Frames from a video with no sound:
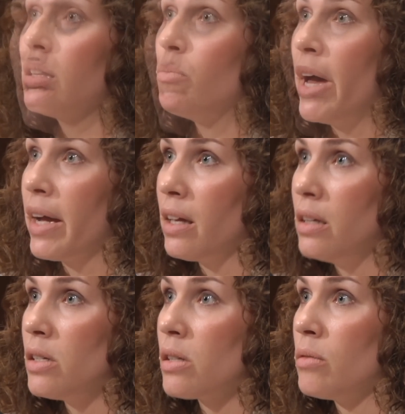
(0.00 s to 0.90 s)
the
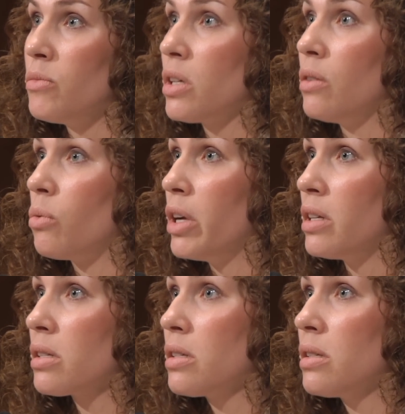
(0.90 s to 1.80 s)
mechanisms and
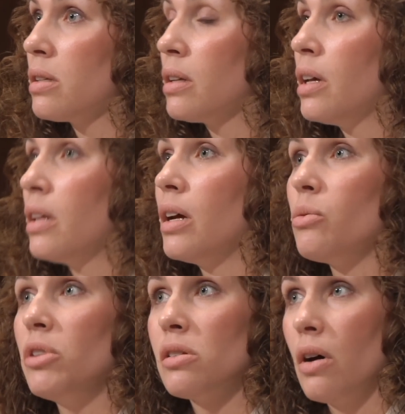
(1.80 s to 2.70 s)
risks mm-hmm.
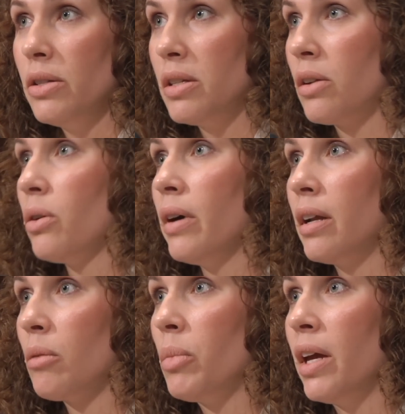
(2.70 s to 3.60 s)
that result in
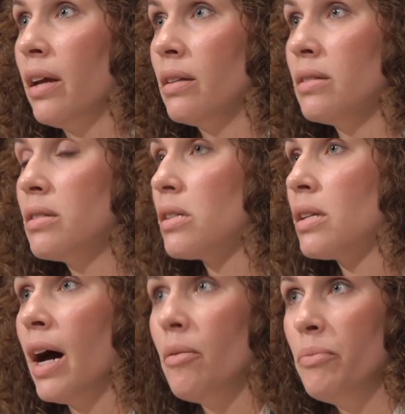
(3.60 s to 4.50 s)
chronic pain
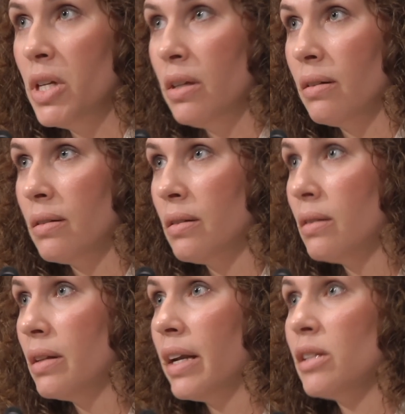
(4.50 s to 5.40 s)
does not mean
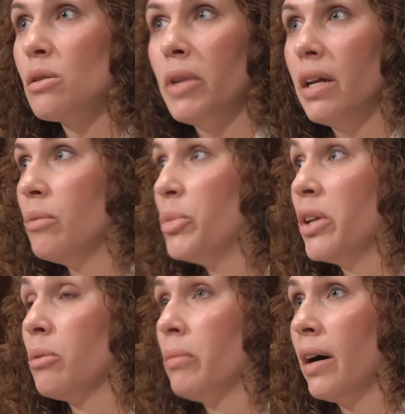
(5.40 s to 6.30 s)
that it's made up in your